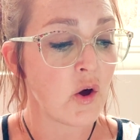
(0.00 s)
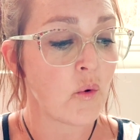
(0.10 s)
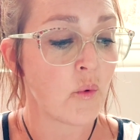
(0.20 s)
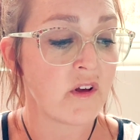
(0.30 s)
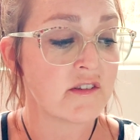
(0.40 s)

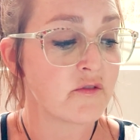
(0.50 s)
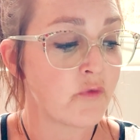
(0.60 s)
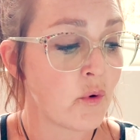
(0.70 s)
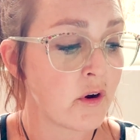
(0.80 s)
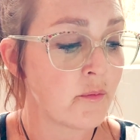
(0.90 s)
was
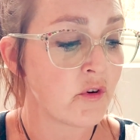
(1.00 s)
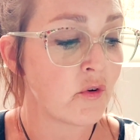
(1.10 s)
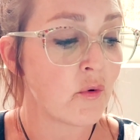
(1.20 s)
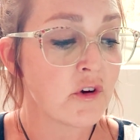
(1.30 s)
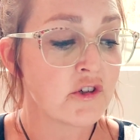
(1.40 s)
formed,
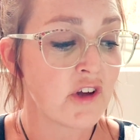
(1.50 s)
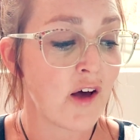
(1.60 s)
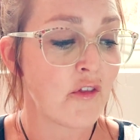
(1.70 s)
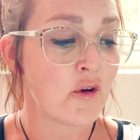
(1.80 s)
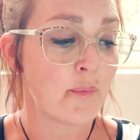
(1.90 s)
nor
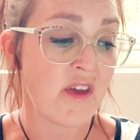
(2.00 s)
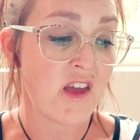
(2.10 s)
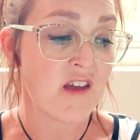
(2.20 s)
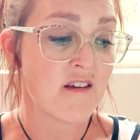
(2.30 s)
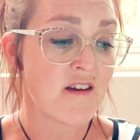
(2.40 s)
shall there be